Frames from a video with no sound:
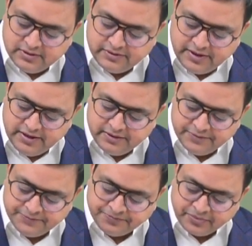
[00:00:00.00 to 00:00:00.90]

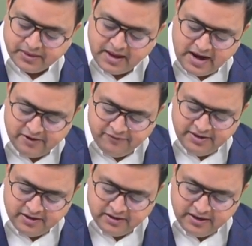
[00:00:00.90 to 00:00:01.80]
Right? And
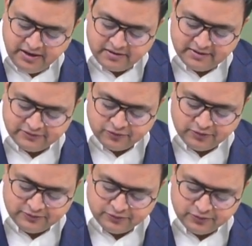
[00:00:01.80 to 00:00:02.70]
we earn interest
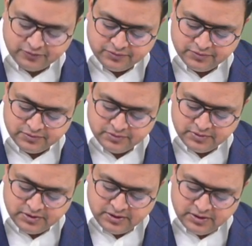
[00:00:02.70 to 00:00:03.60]
also.
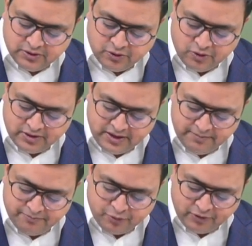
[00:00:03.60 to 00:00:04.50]
On
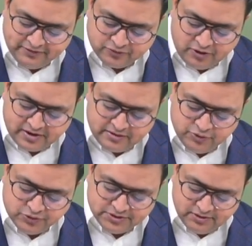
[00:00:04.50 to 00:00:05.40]
employee's
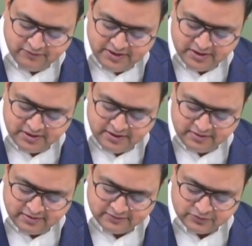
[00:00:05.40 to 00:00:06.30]
contribution, we earn
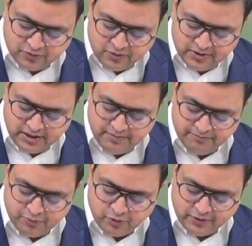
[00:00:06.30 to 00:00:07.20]
interest. On
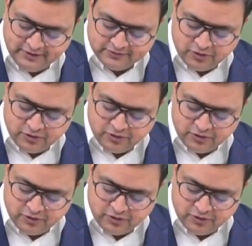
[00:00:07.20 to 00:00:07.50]
employee's